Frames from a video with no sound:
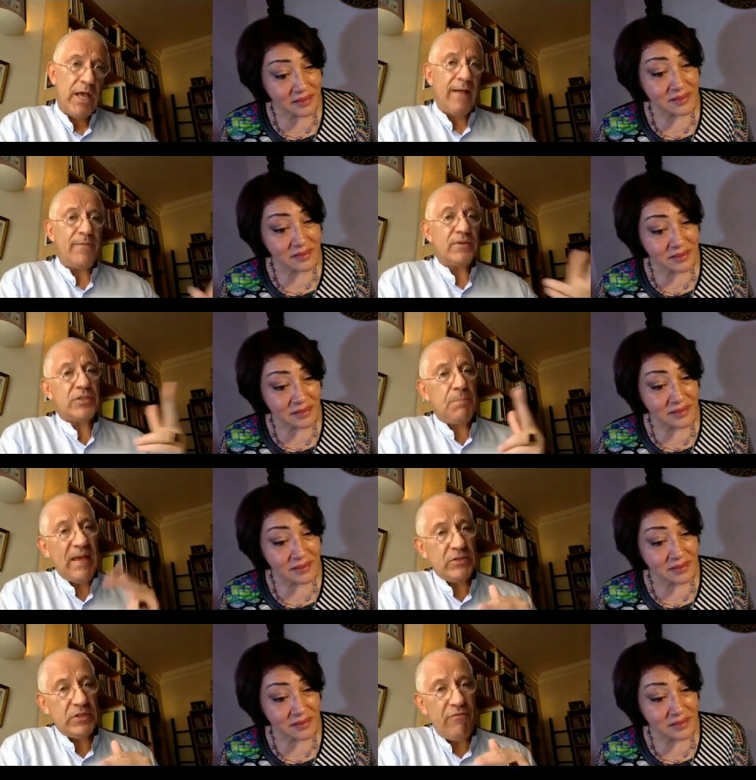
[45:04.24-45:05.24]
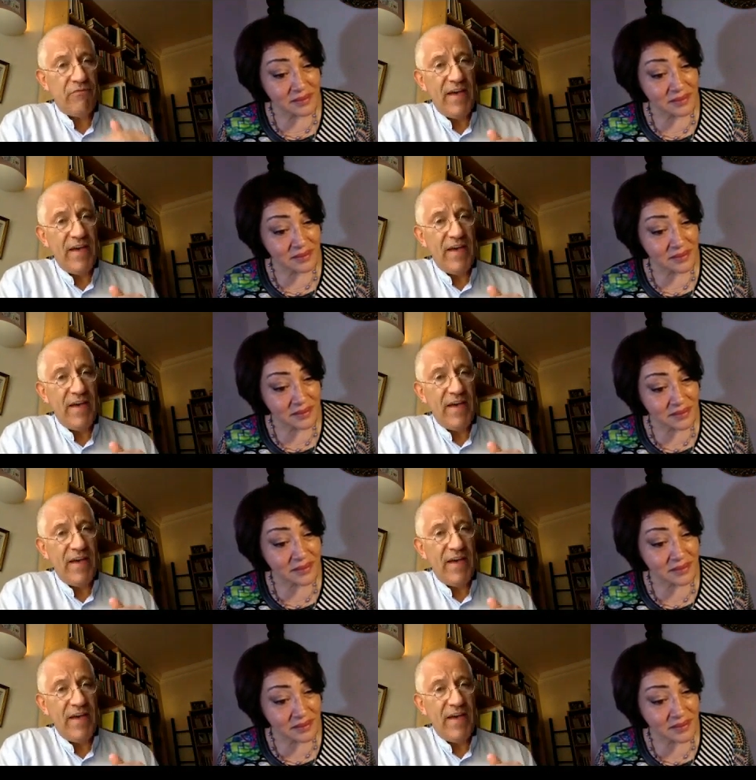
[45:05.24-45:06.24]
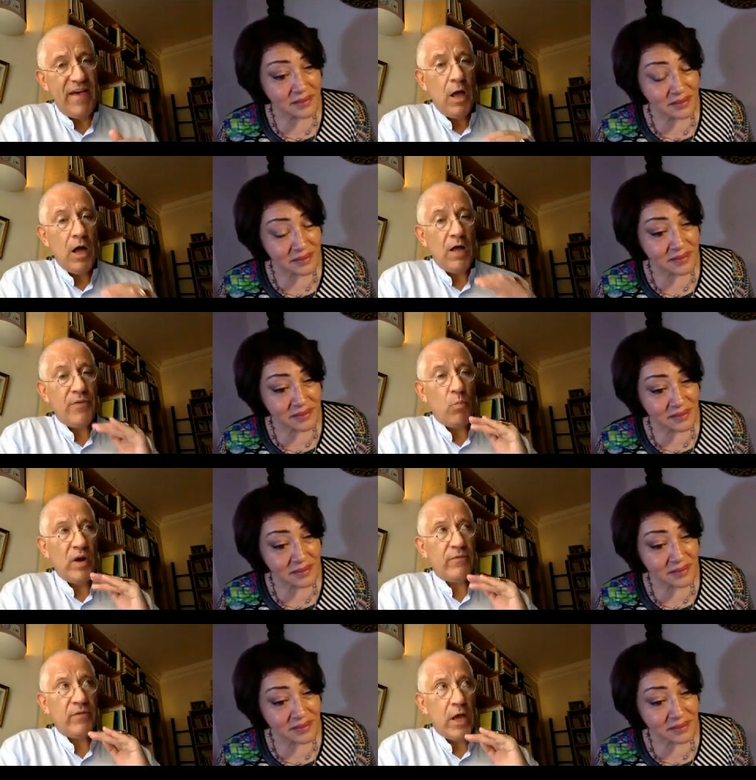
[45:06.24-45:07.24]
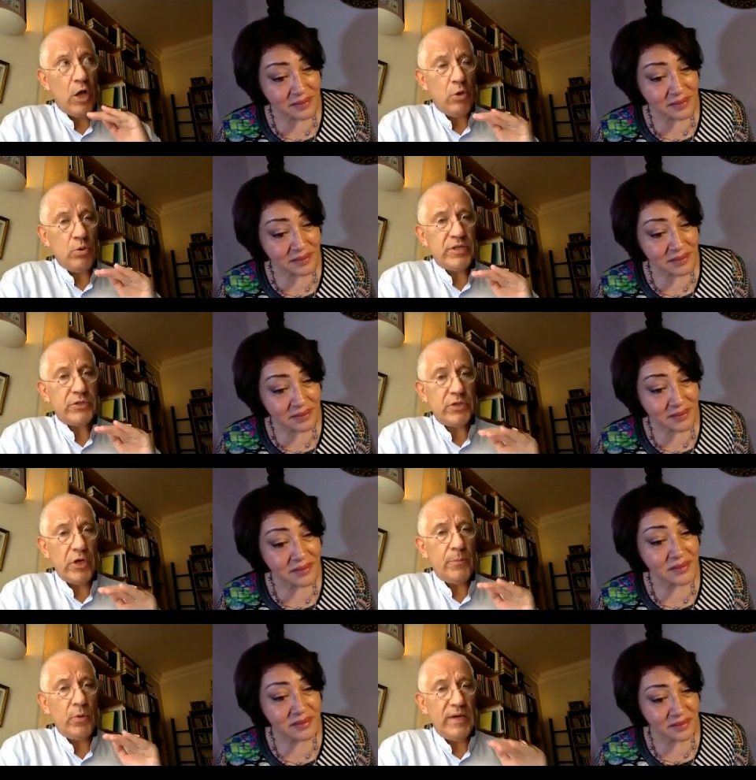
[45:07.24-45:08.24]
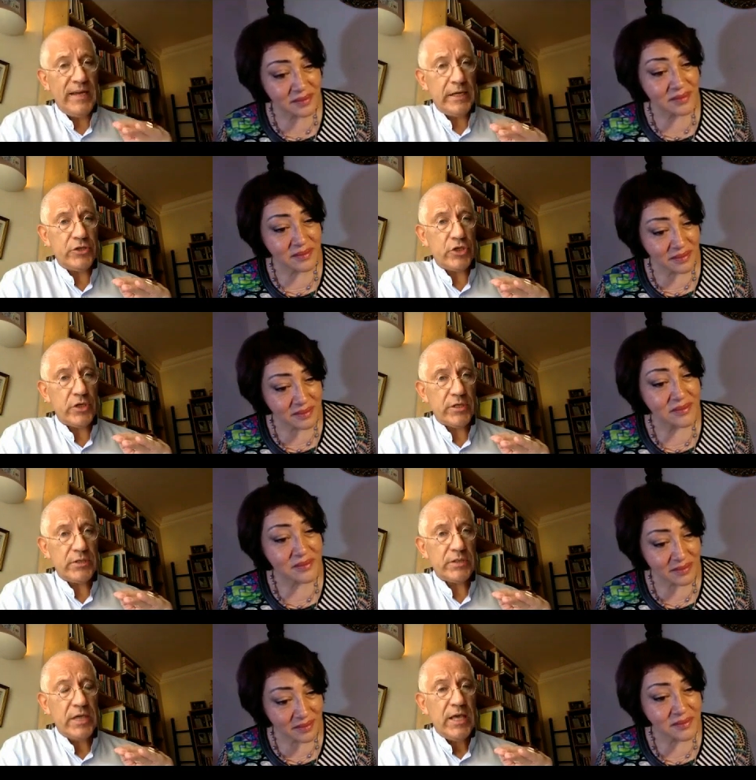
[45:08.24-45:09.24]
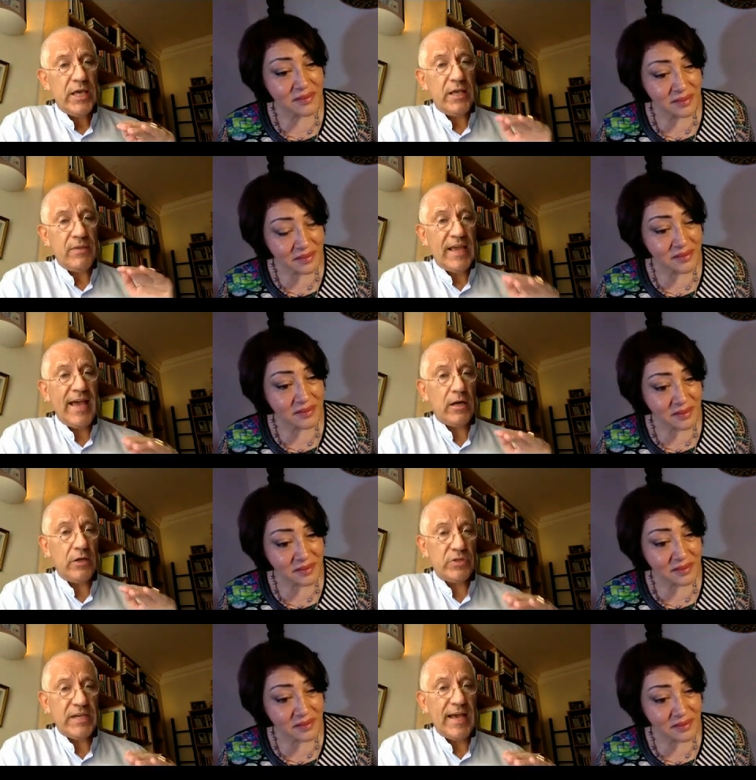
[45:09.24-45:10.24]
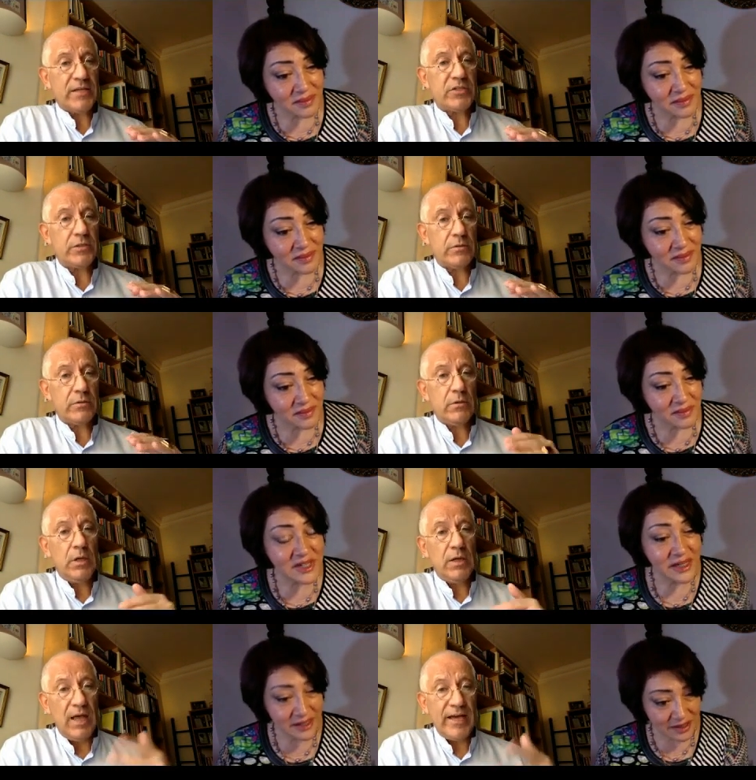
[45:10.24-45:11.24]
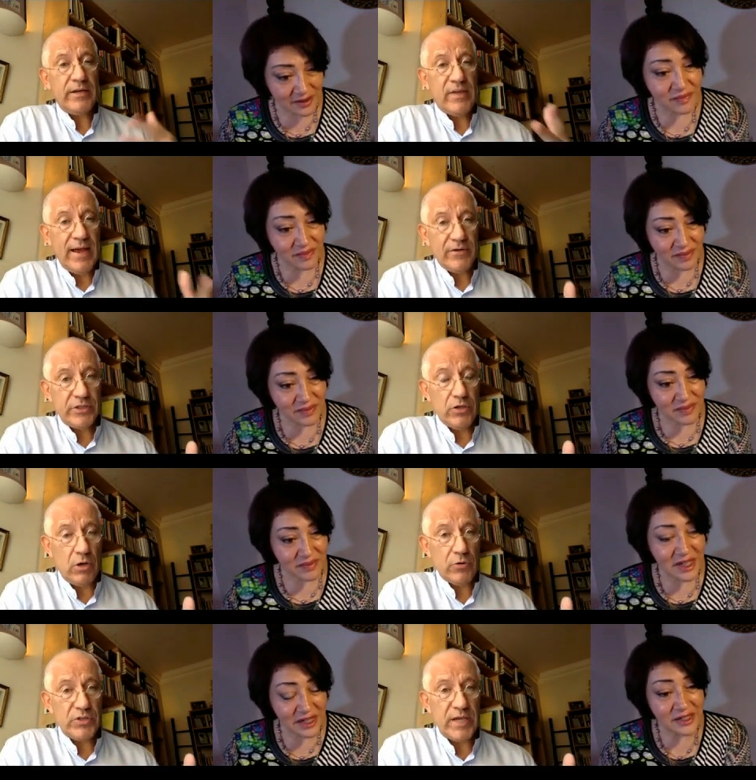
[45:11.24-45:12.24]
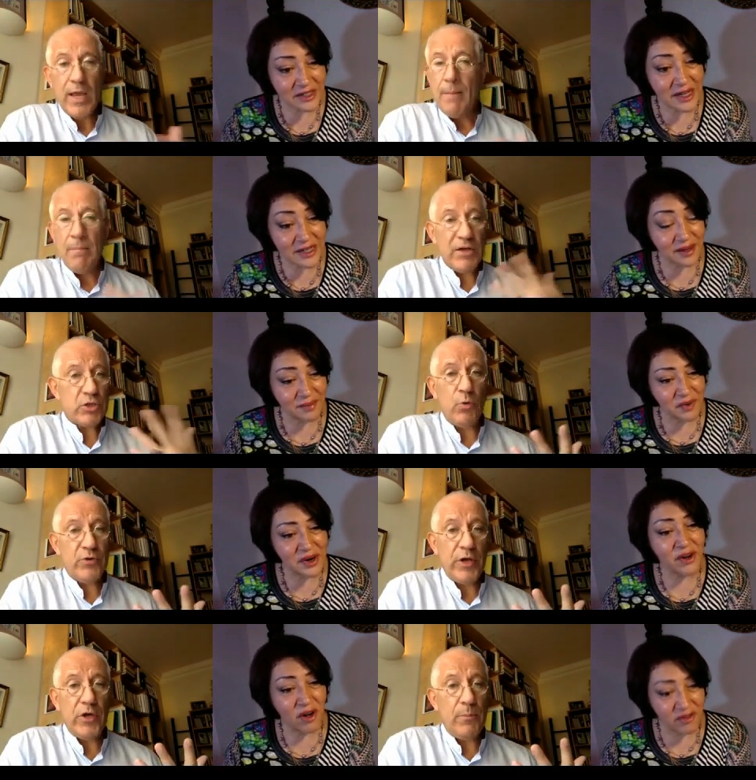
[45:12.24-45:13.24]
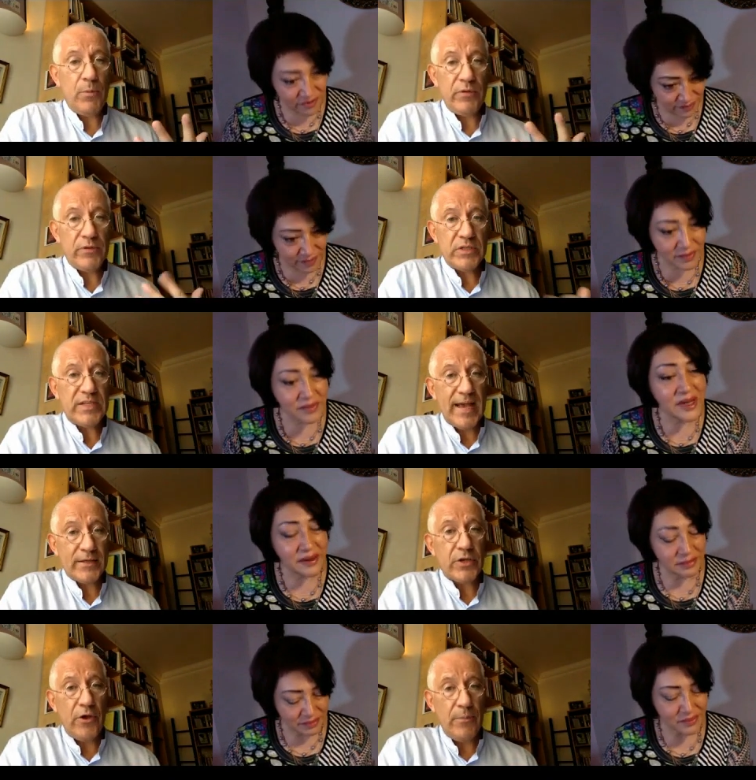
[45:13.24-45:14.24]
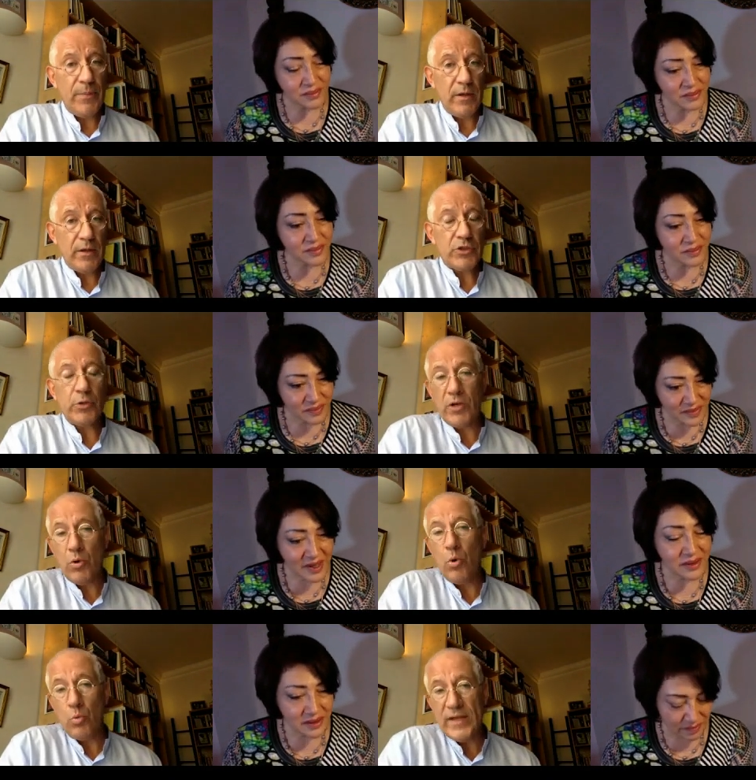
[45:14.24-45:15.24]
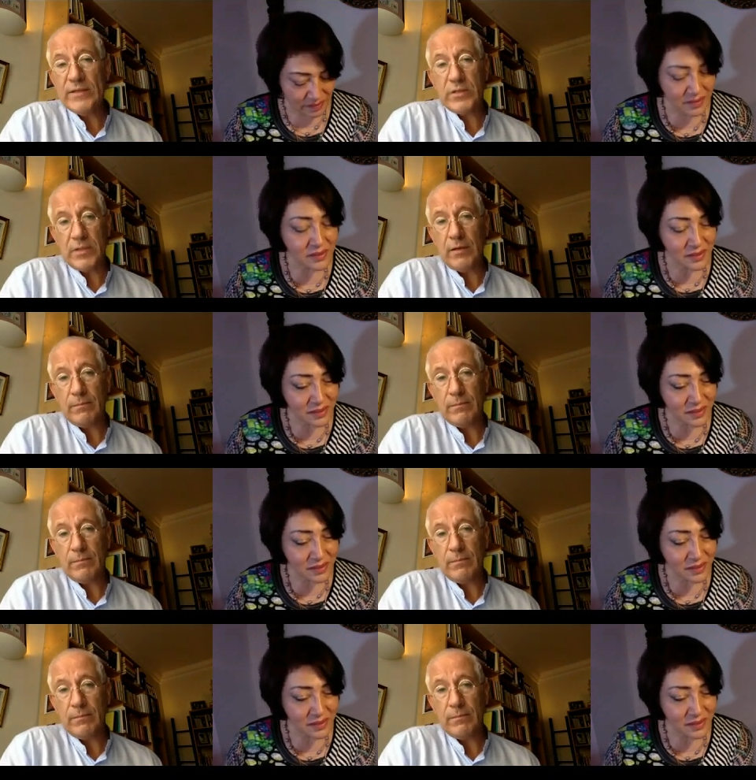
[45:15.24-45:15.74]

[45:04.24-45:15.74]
Speaker 1: And the Spencer family are the, one of the oldest noble lineages in the Anglo-Saxon yes. line of the aristocracy, much more noble than the Saxe Coburgs, who are called Windsor,